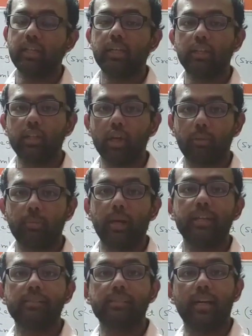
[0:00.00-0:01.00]
The
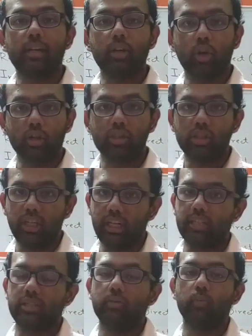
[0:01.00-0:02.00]
operands are not
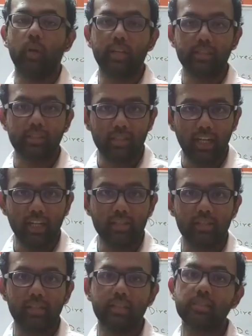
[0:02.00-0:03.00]
changed. What is changed
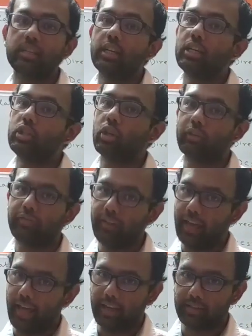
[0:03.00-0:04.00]
is your
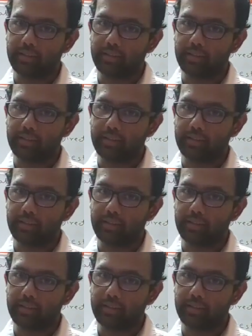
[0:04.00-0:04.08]
flags.